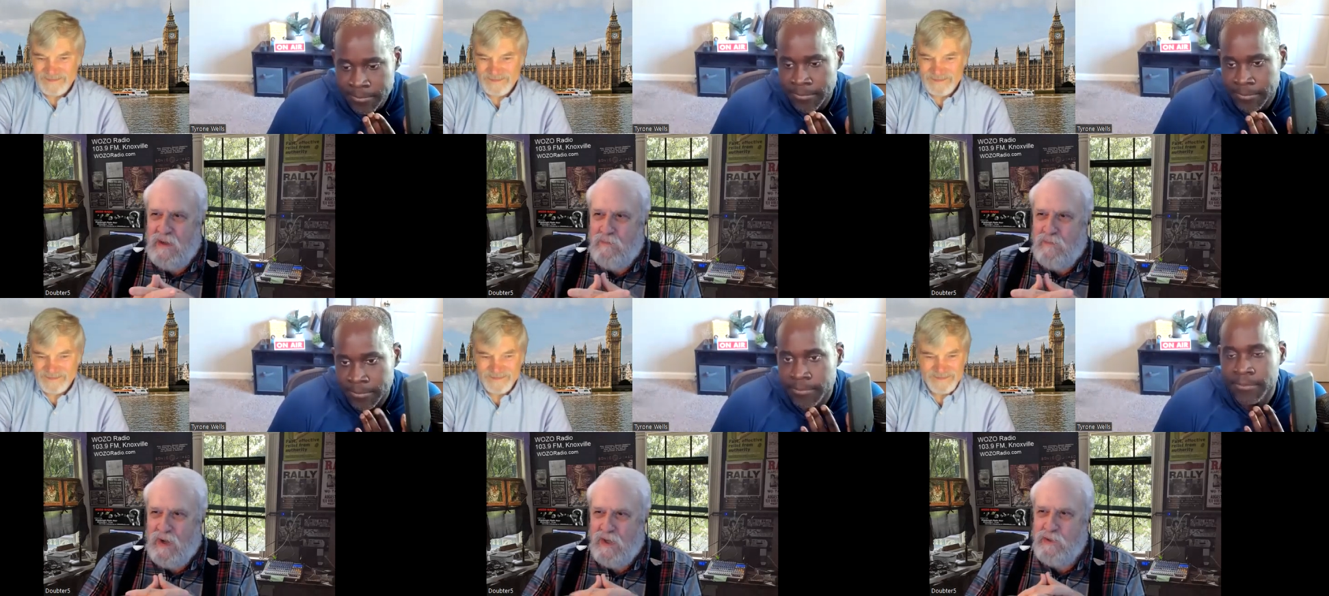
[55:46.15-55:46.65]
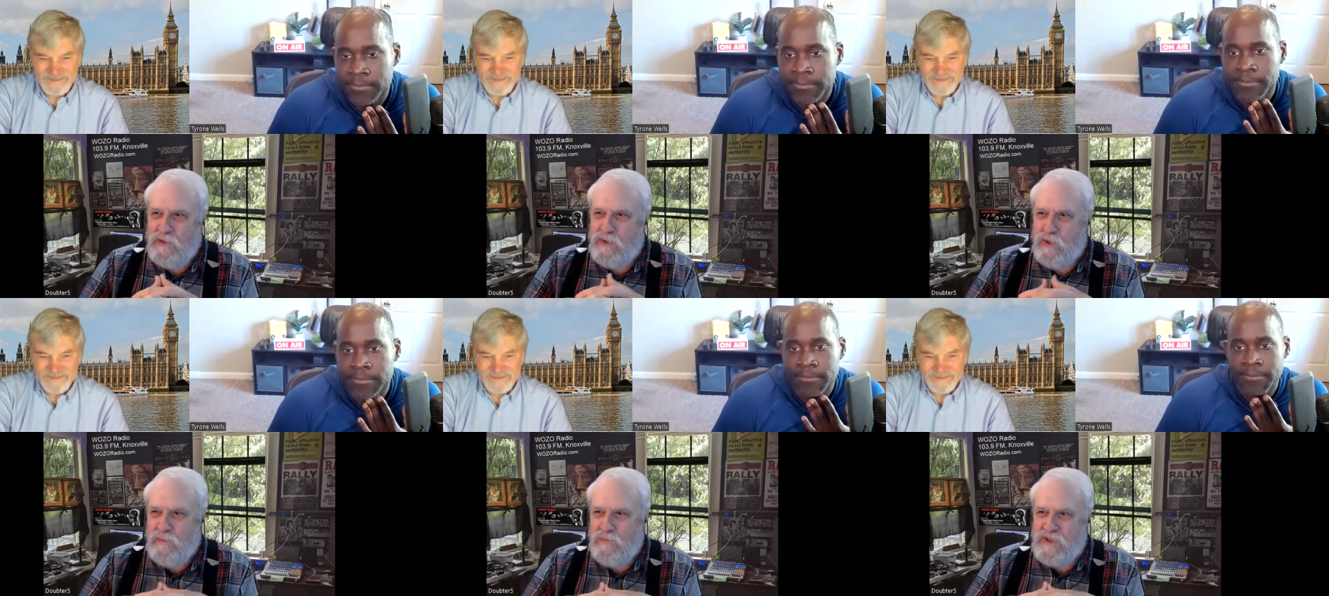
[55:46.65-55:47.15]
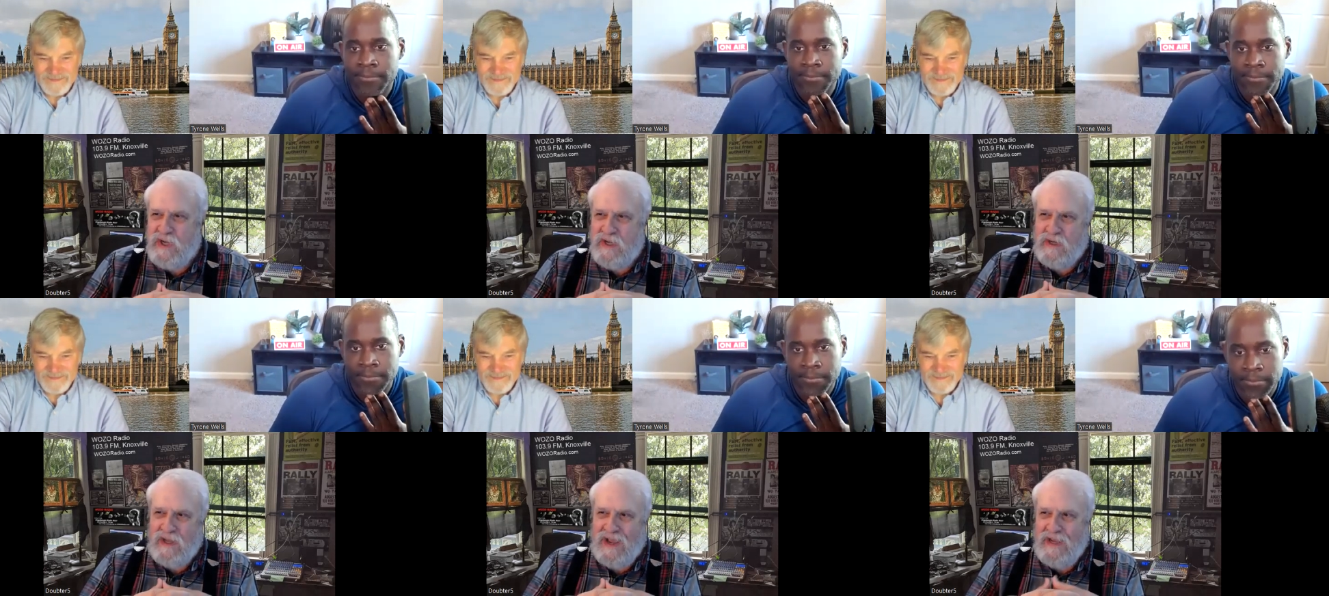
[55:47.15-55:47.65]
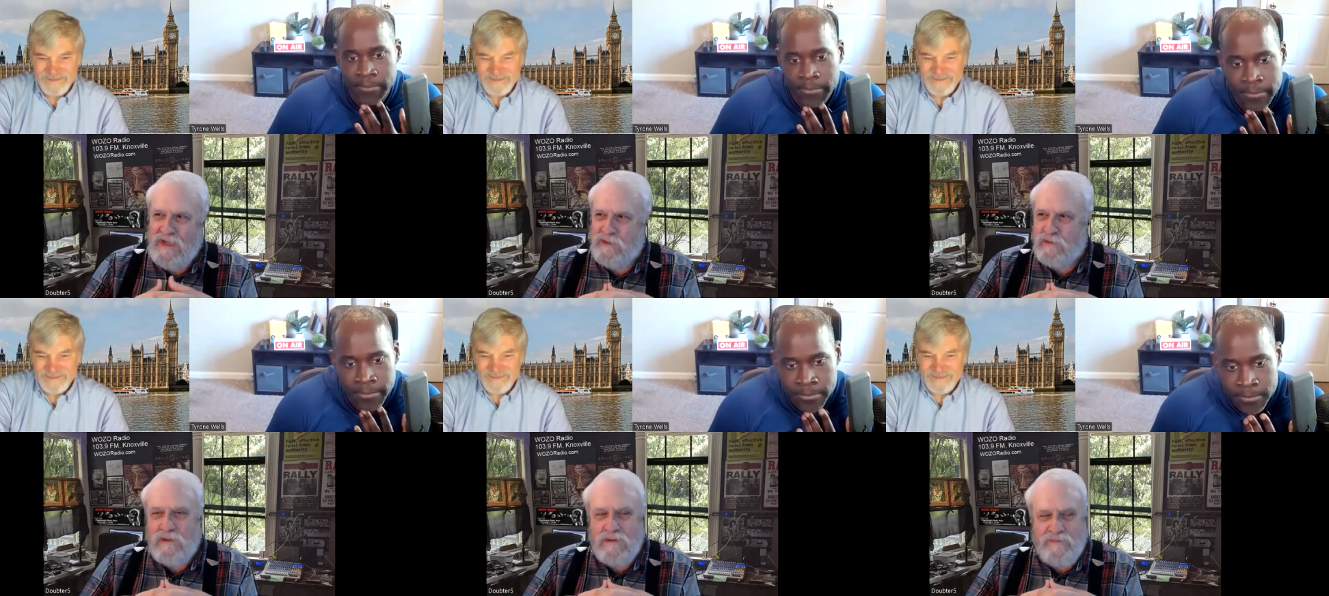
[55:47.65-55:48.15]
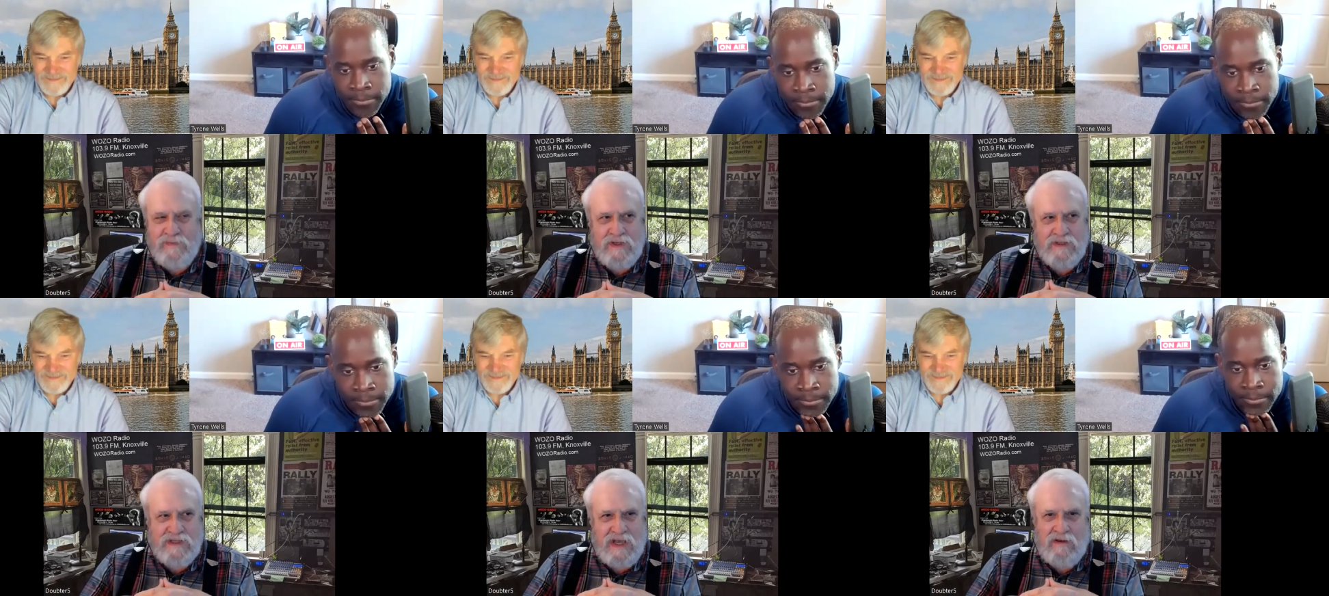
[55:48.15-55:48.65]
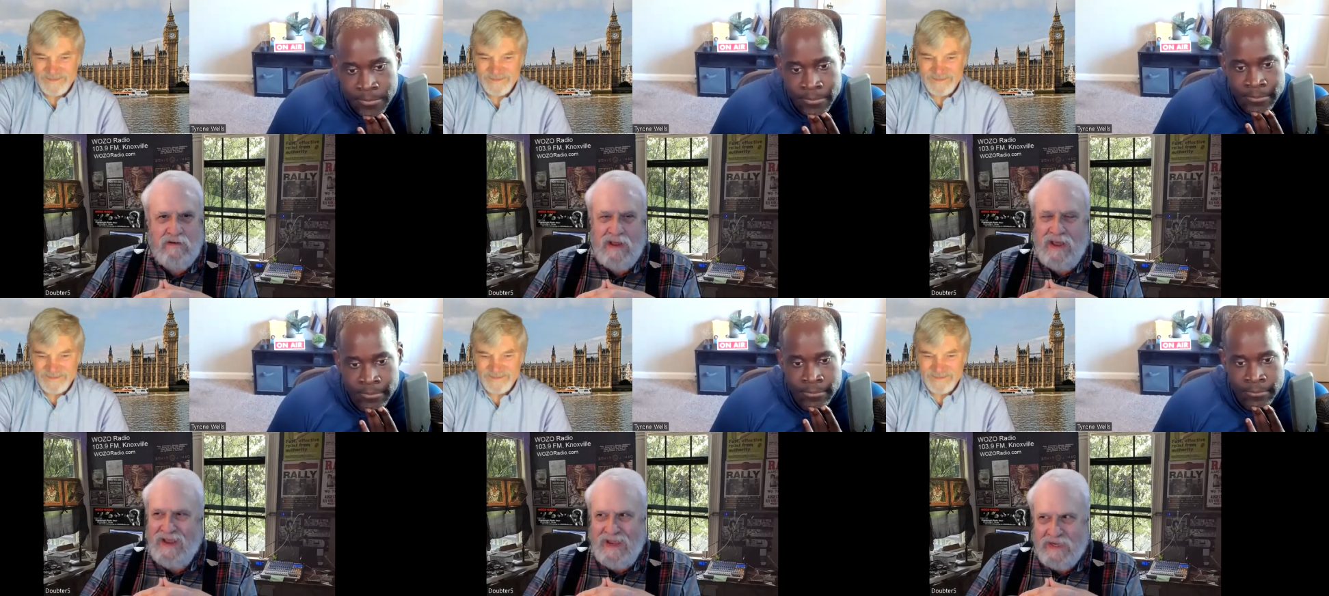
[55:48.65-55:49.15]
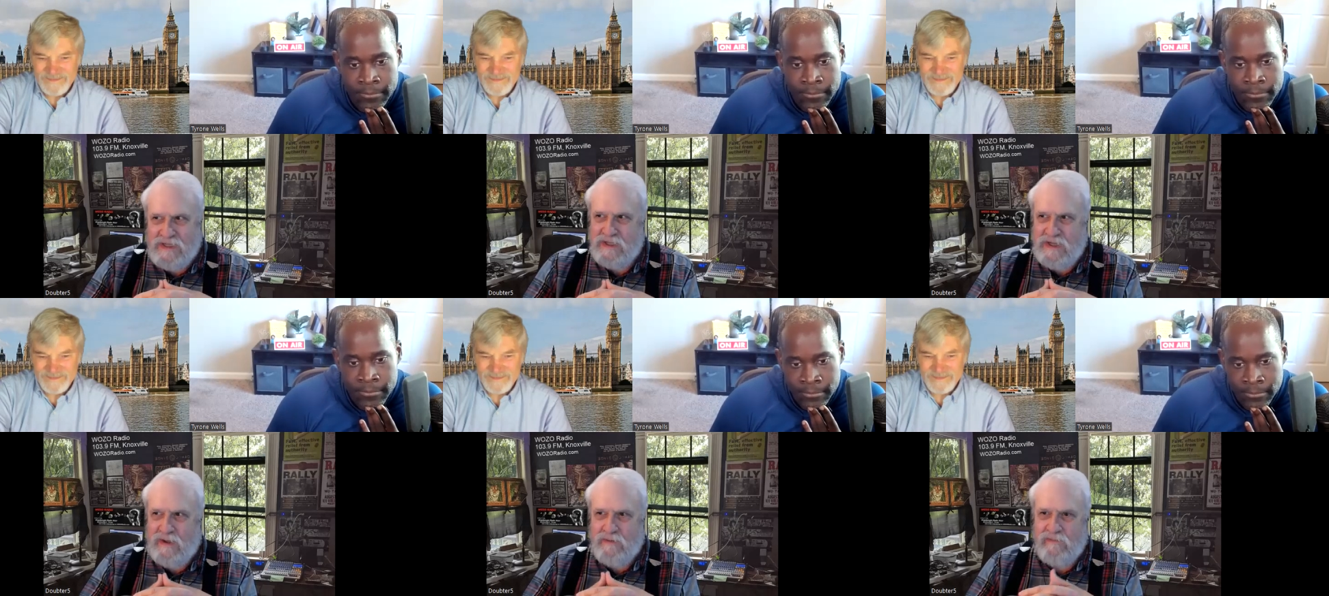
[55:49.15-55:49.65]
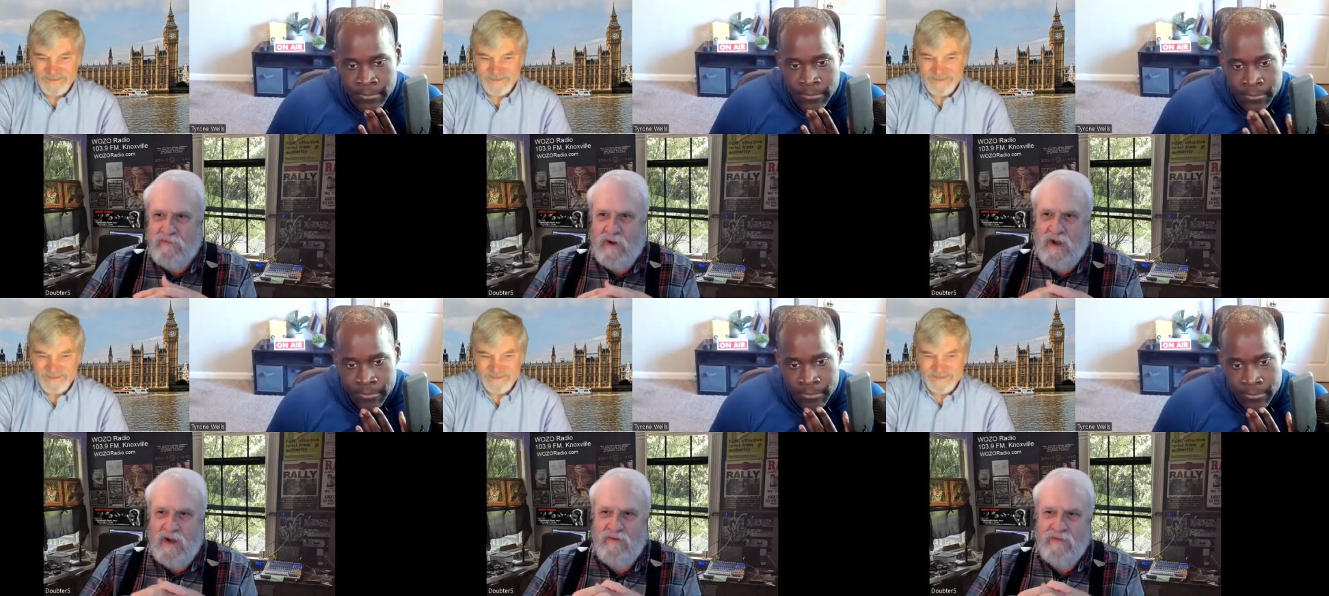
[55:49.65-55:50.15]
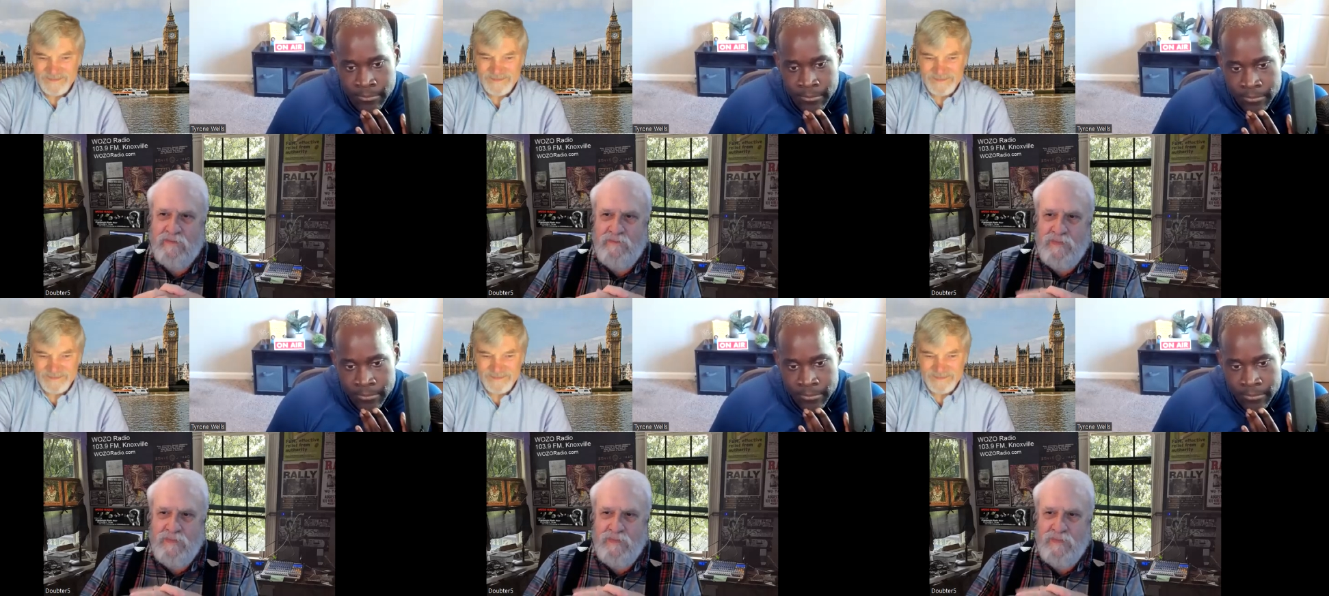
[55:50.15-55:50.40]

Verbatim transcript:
Speaker 1: My YouTube channel handle is at, at Doubter5,